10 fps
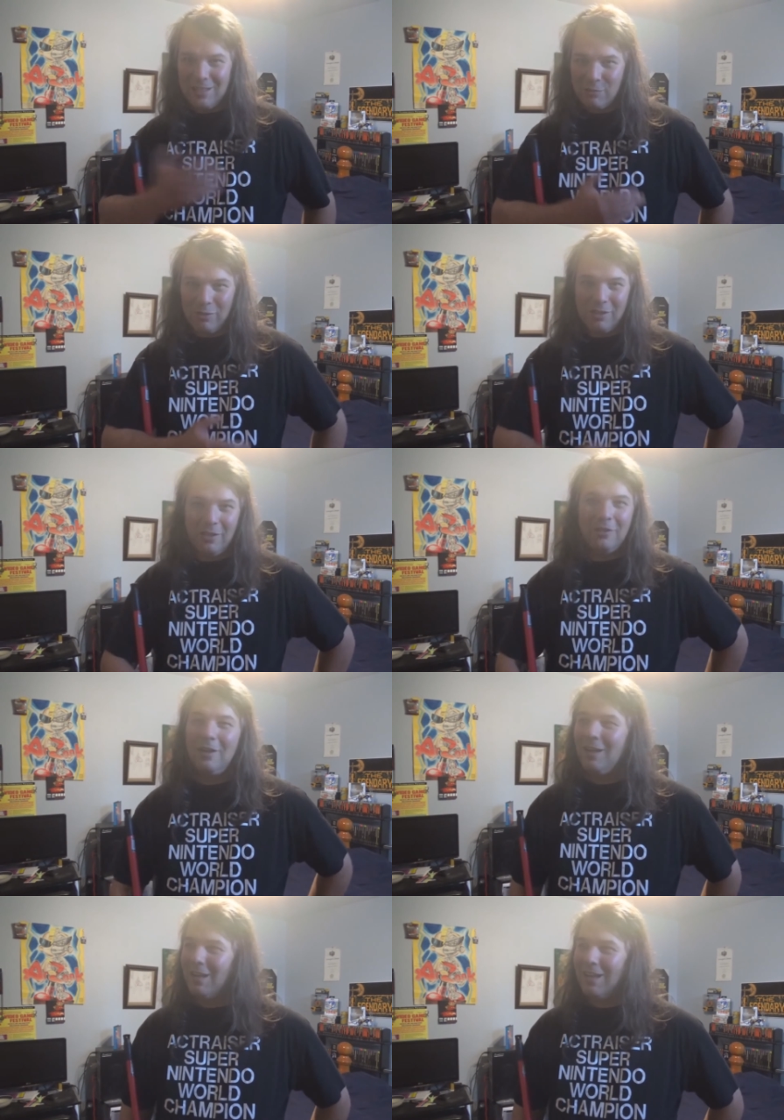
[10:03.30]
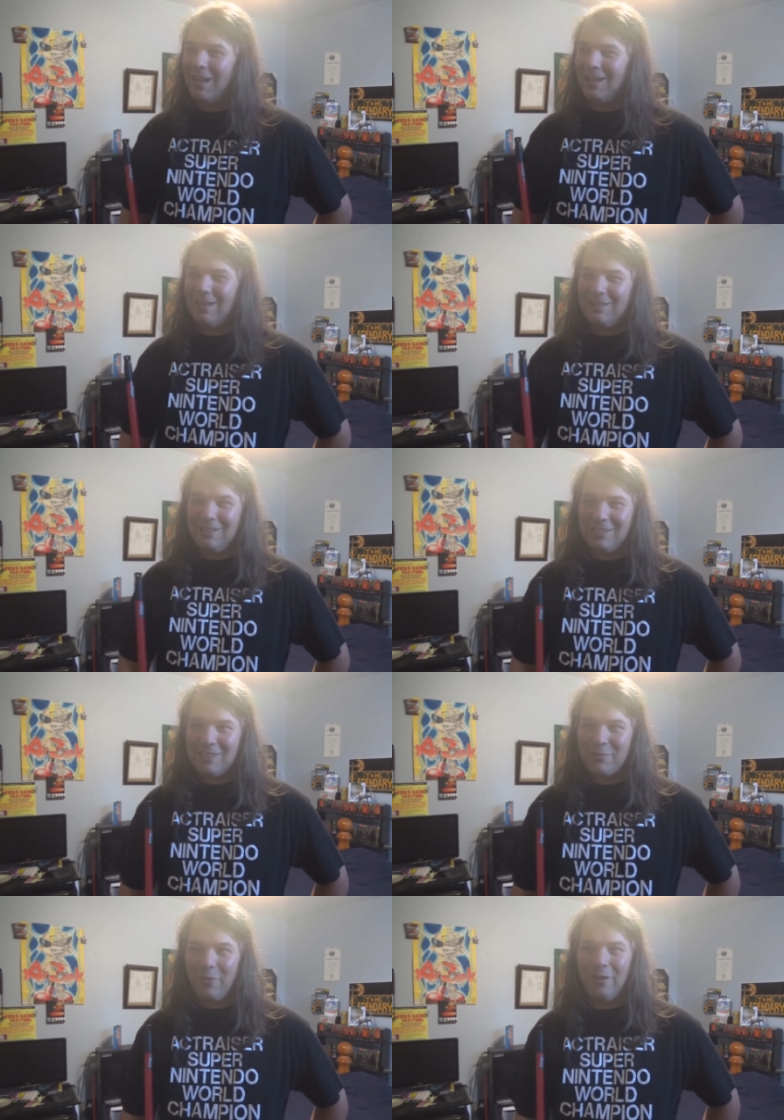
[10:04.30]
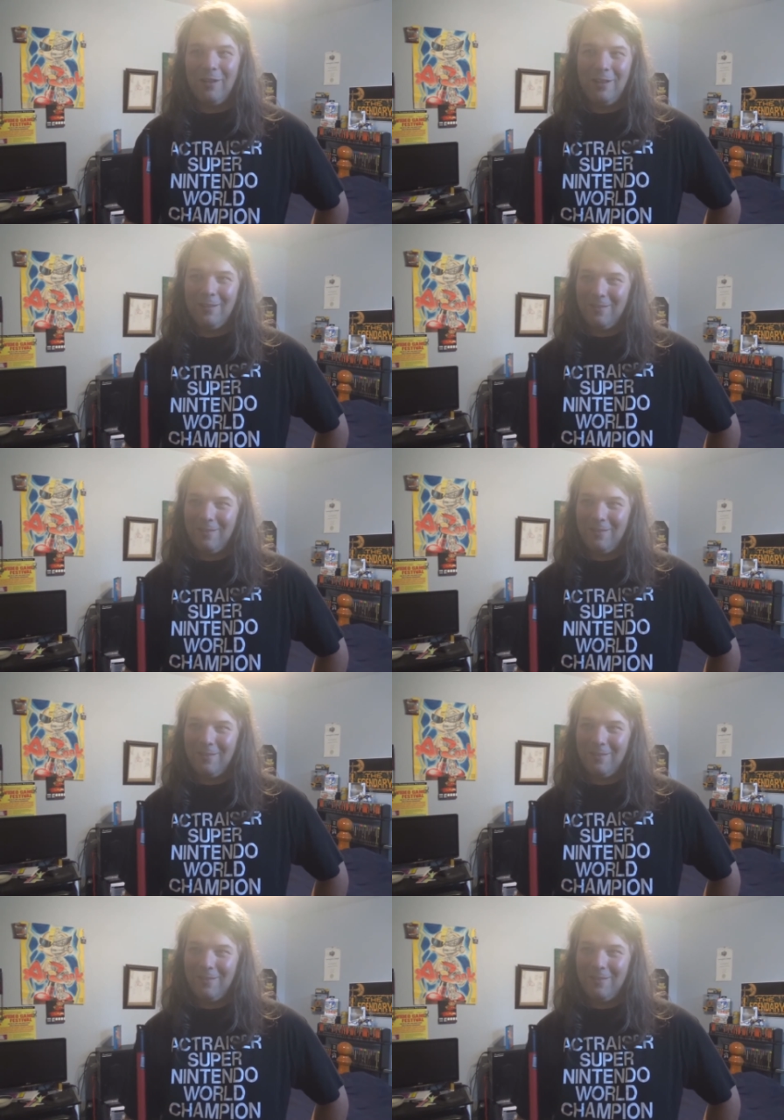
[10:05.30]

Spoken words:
this one too. Yeah, it's just as fun.